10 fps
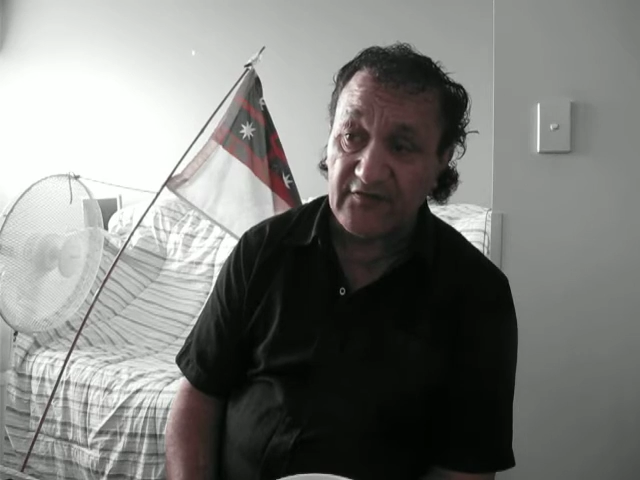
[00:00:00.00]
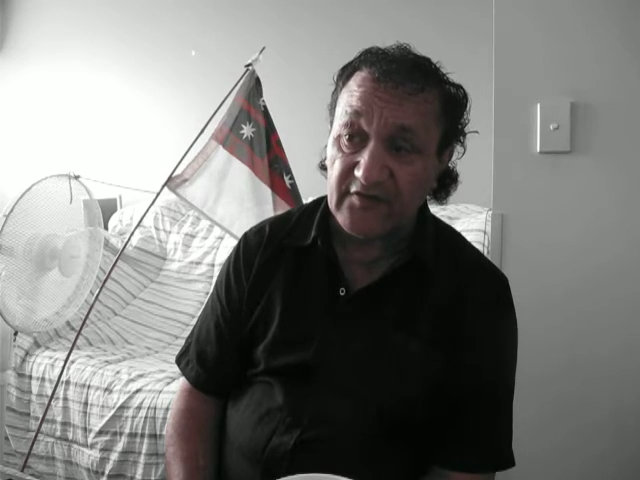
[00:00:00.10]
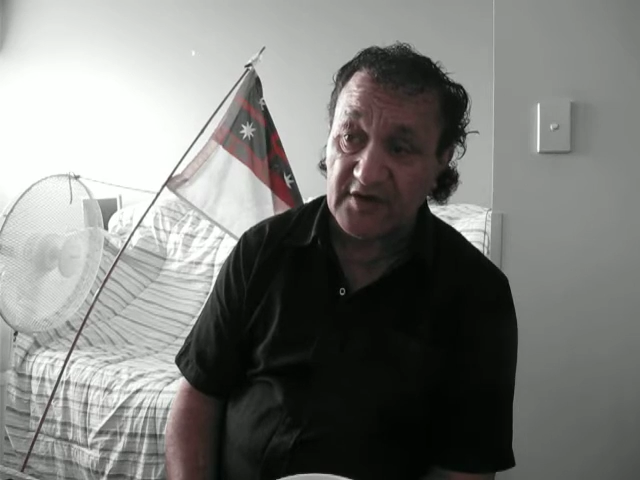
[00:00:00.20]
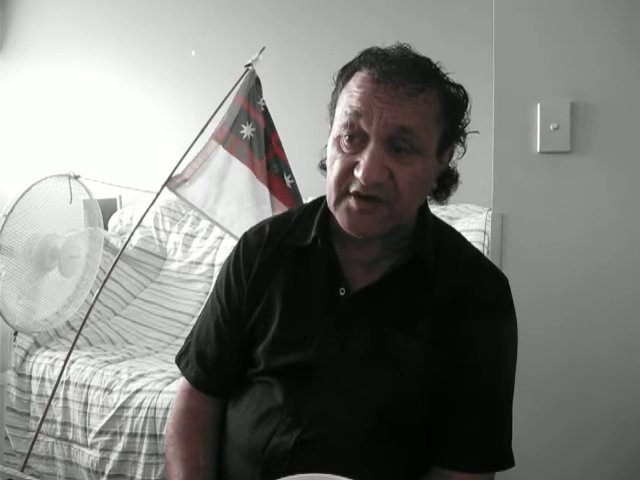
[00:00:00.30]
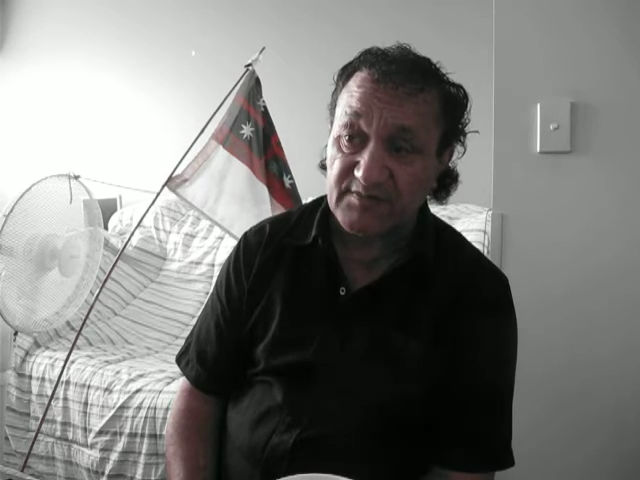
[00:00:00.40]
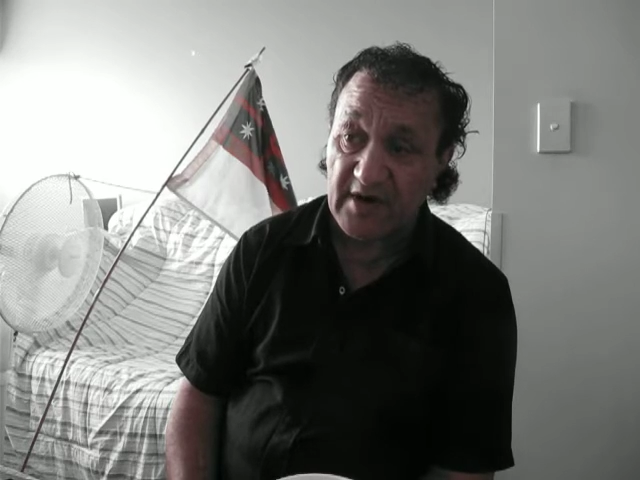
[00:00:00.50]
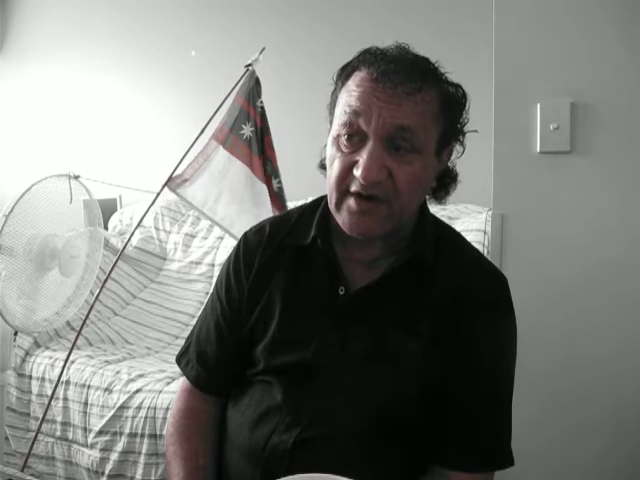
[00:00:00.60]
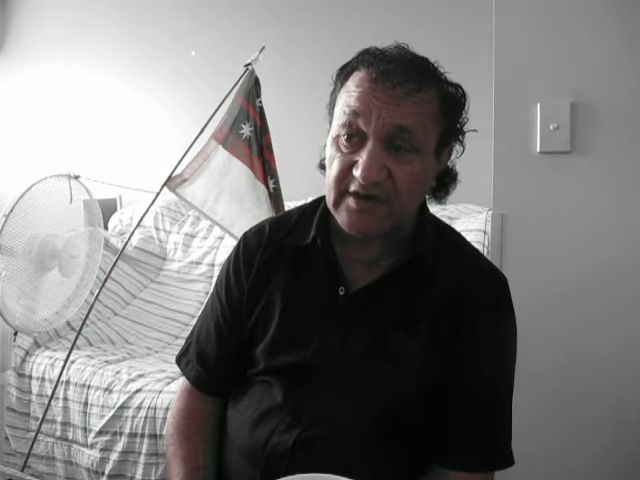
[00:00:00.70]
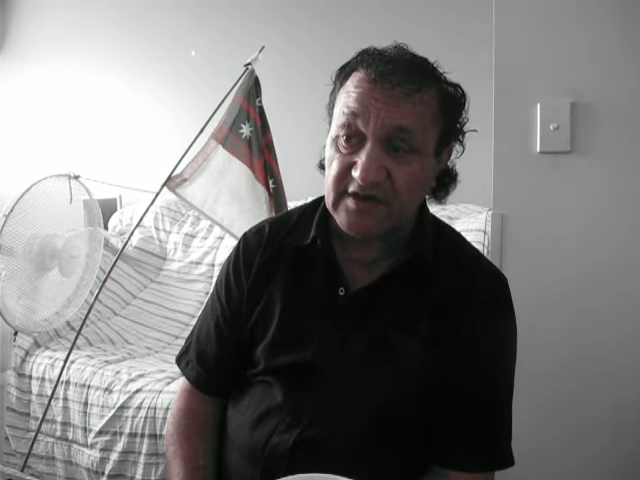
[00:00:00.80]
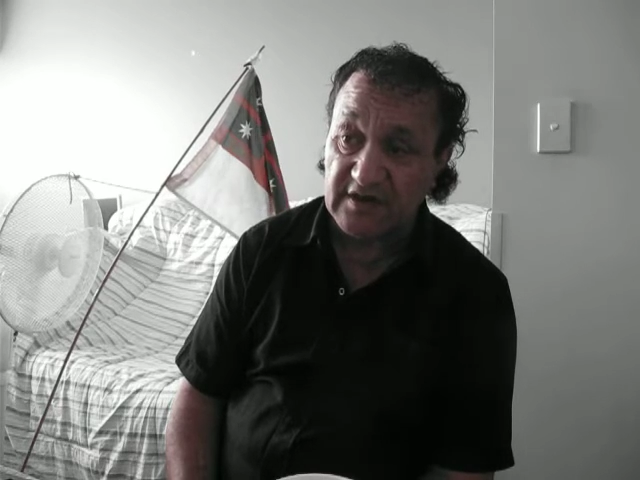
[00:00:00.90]

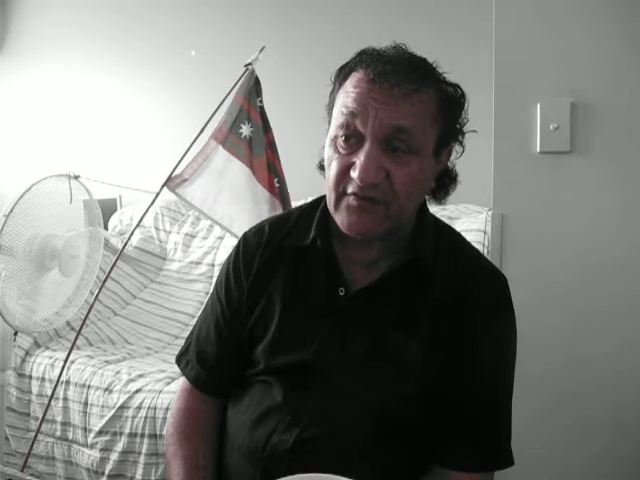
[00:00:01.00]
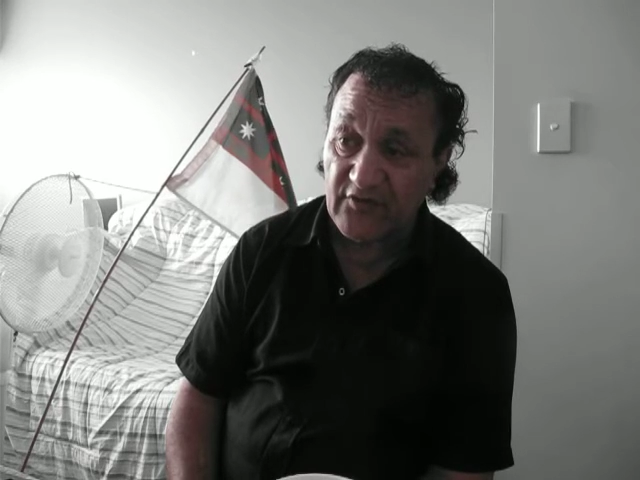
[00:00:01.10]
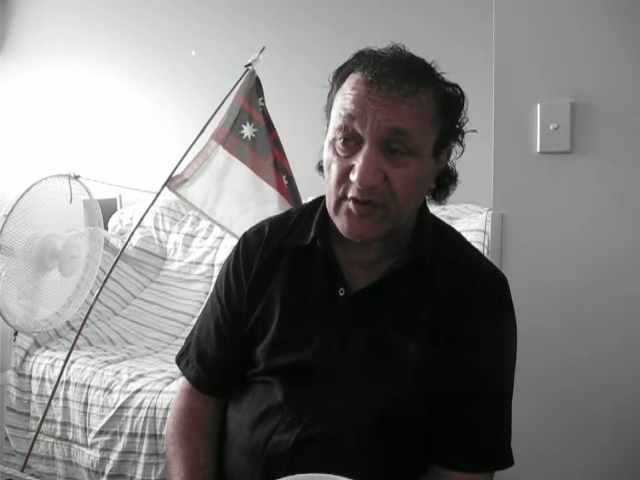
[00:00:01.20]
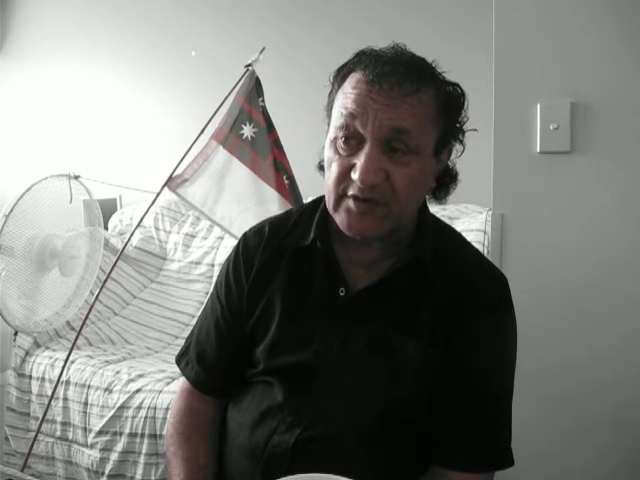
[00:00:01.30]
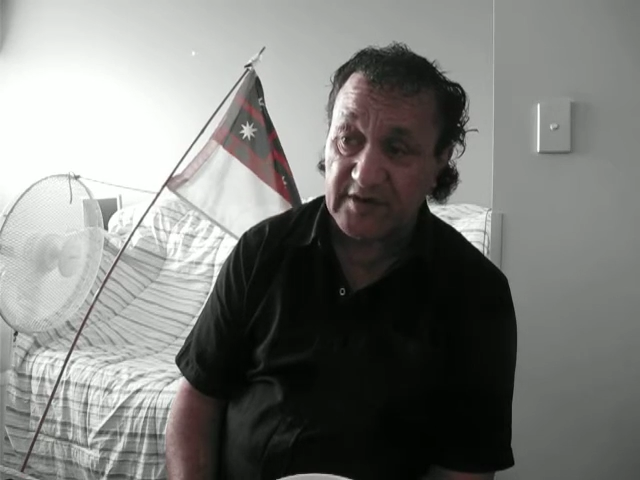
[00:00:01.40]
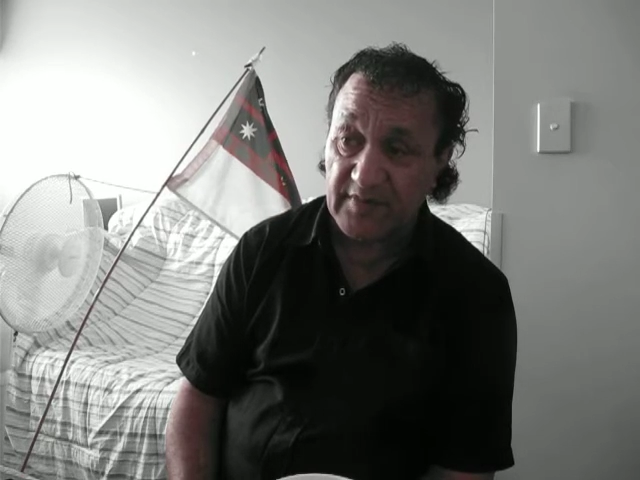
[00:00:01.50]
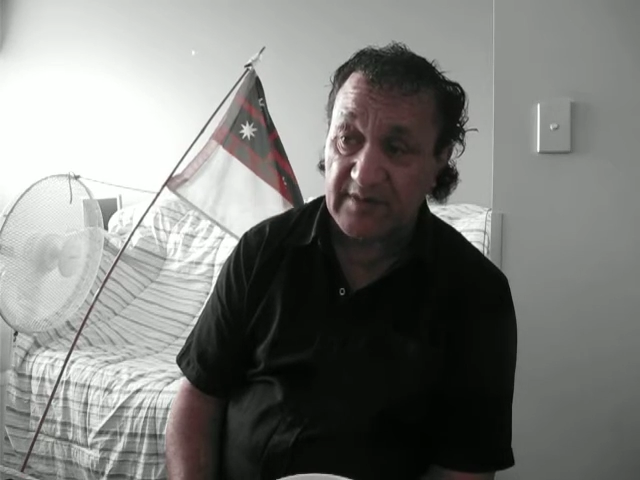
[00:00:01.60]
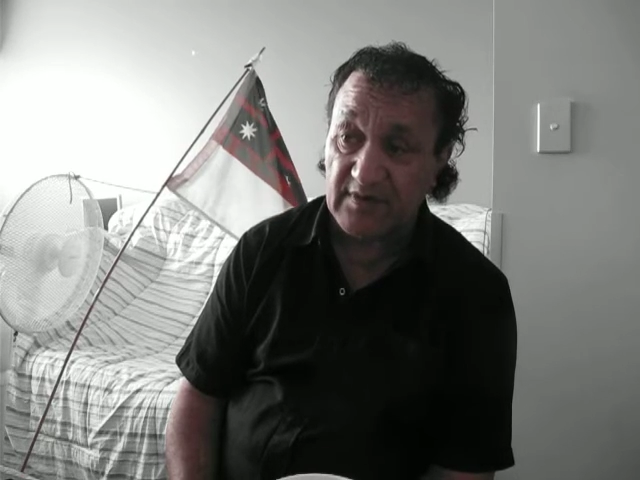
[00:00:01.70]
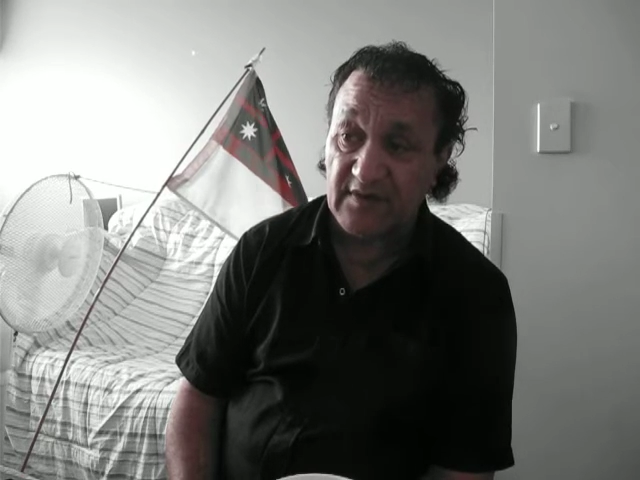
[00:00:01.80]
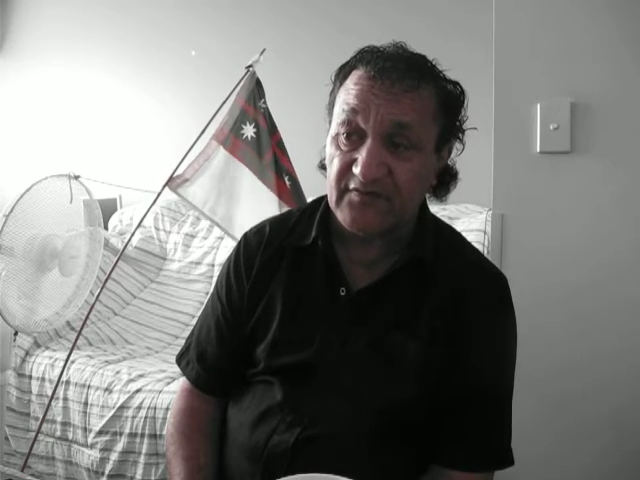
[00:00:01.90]
conspiring to defraud the
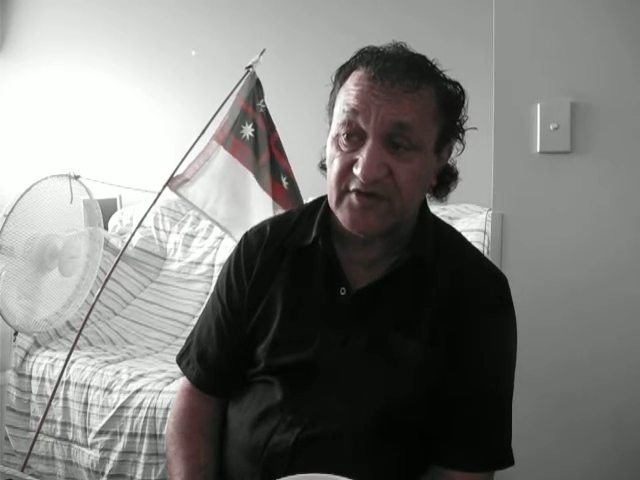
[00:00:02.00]
people of